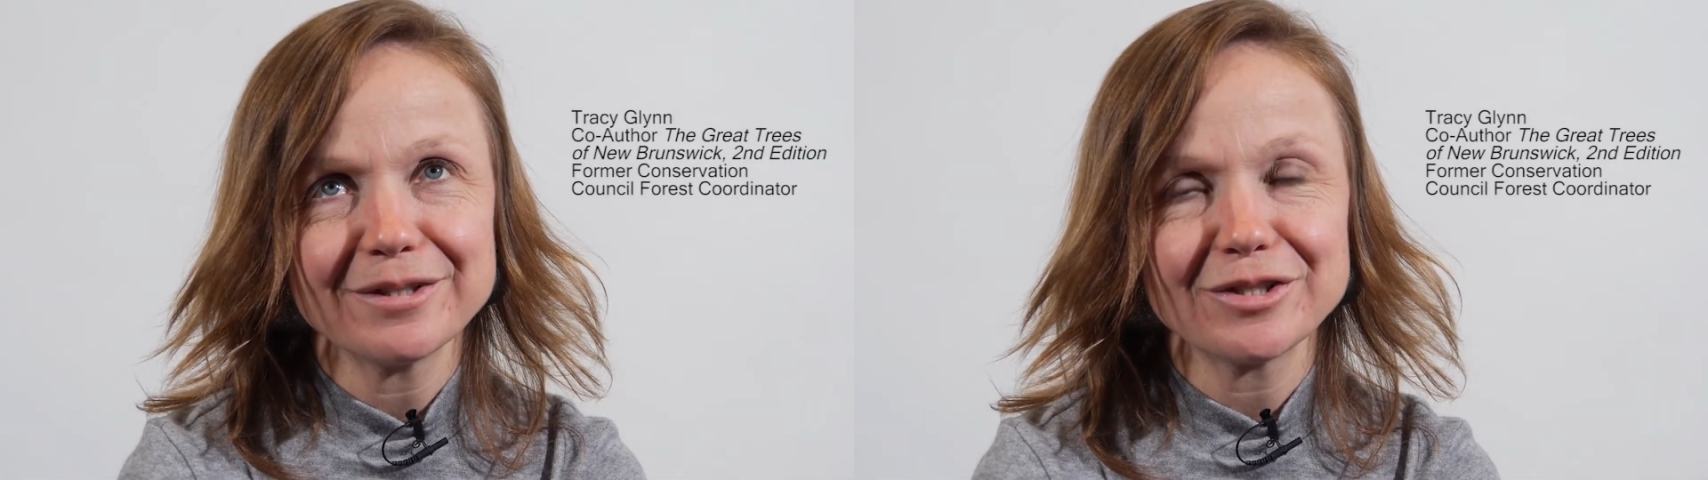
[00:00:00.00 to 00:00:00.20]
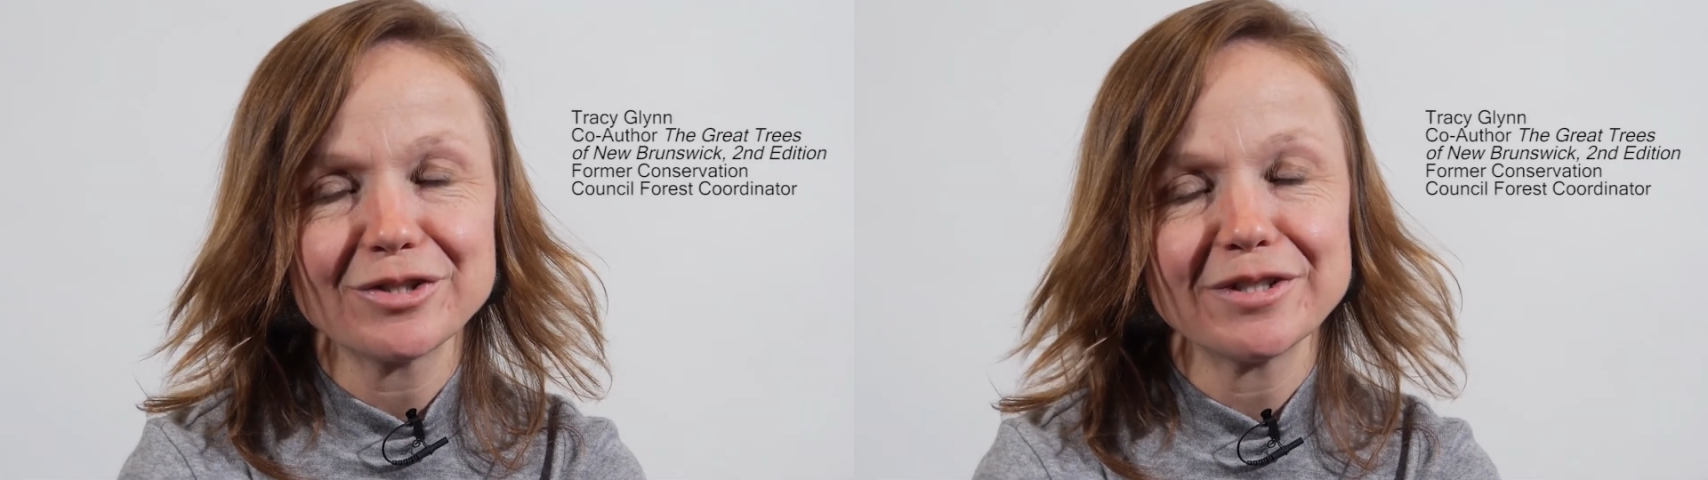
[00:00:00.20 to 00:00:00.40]

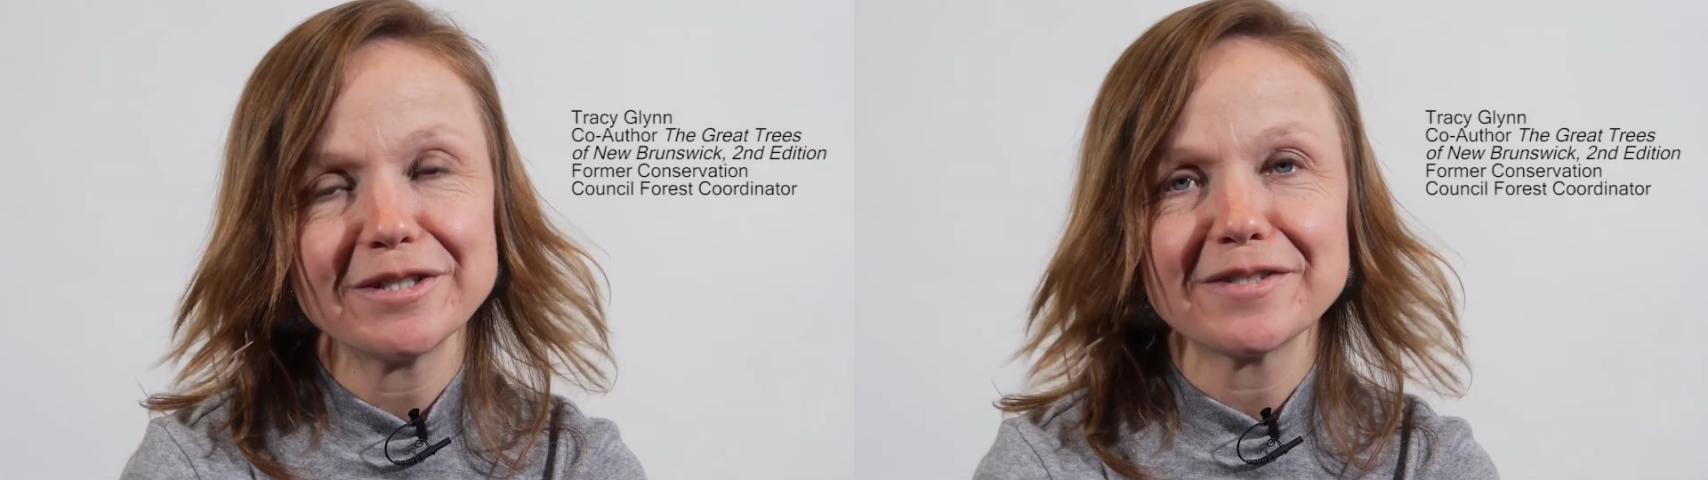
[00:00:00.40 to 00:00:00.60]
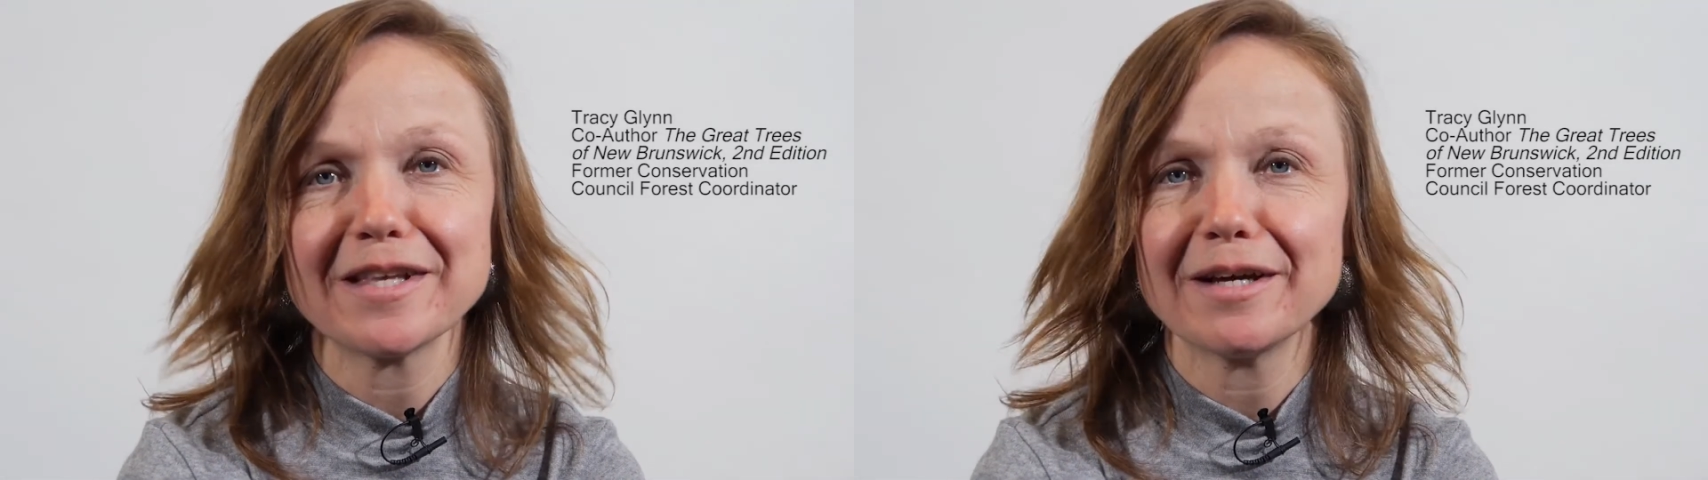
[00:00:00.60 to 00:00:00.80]

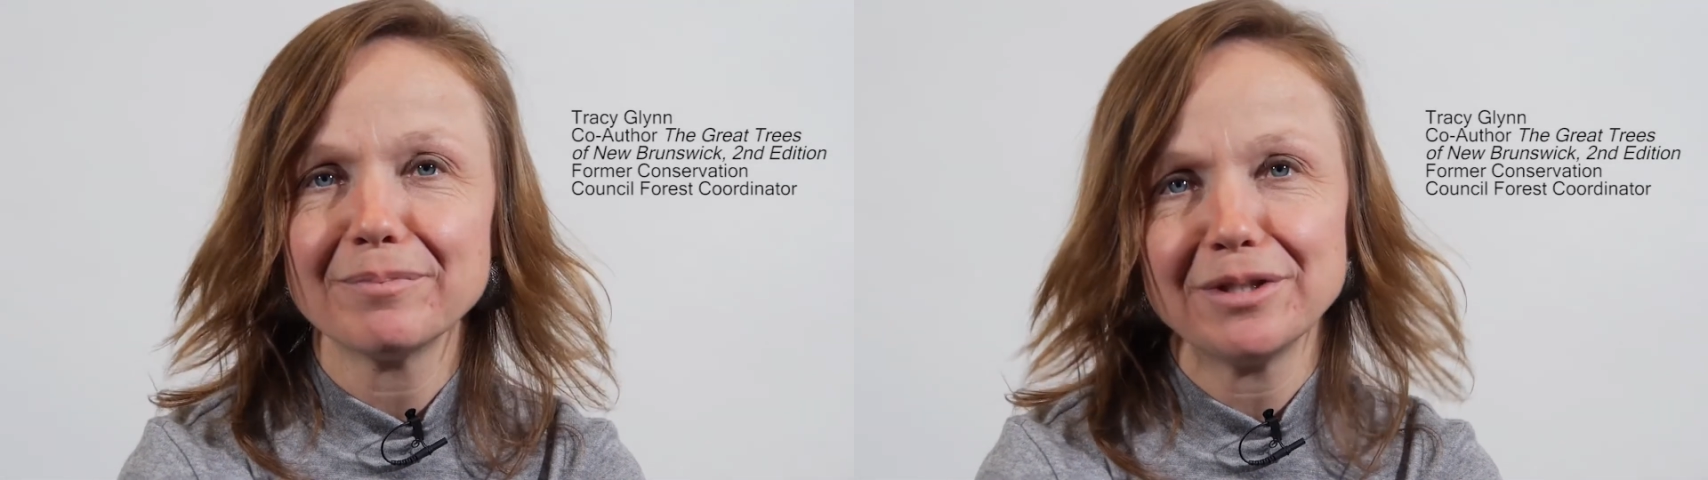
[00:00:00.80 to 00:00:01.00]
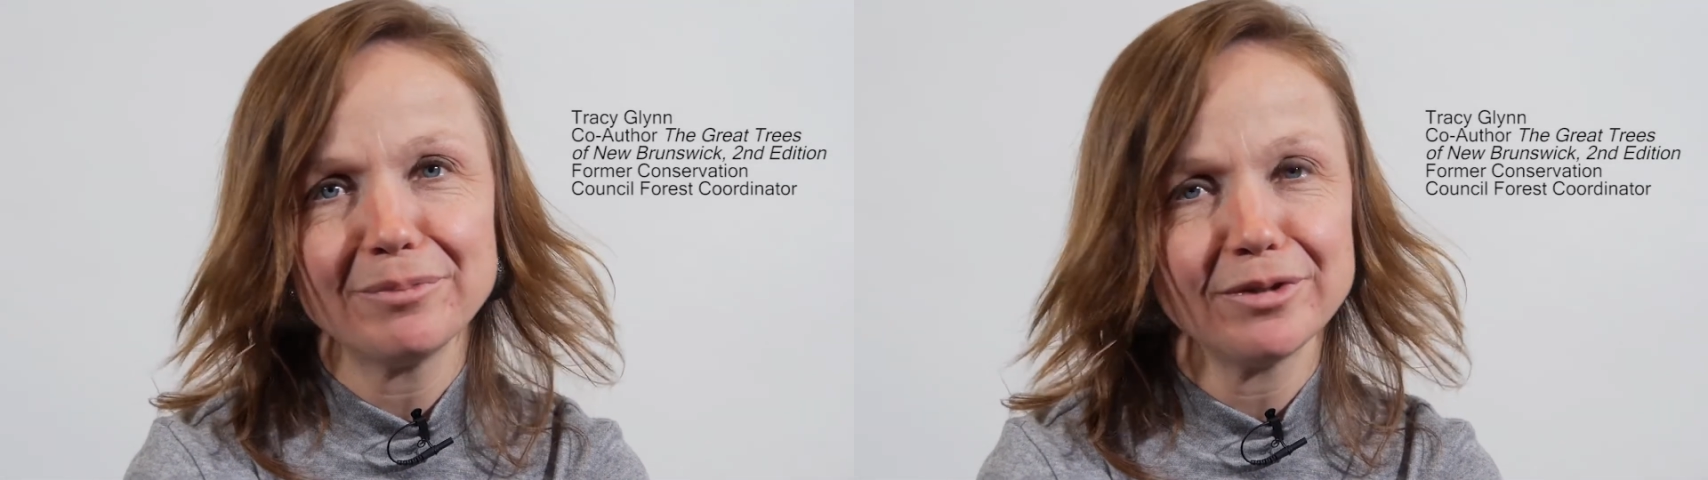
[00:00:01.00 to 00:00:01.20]
trees that
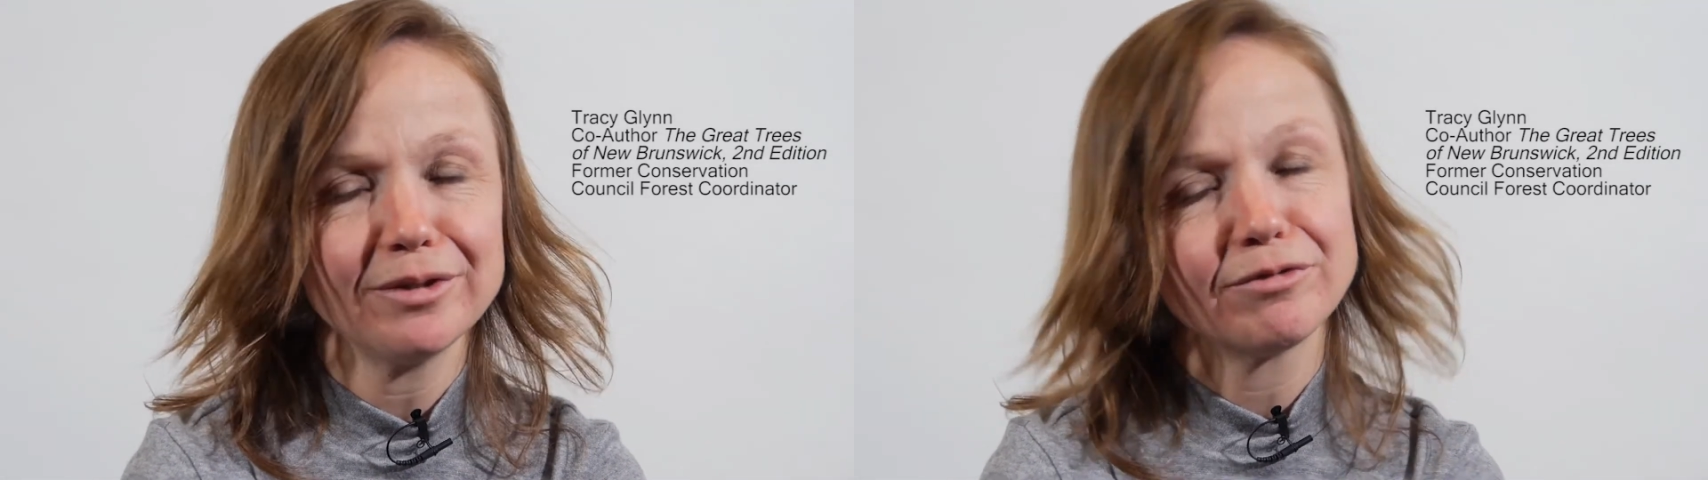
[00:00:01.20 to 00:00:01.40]
people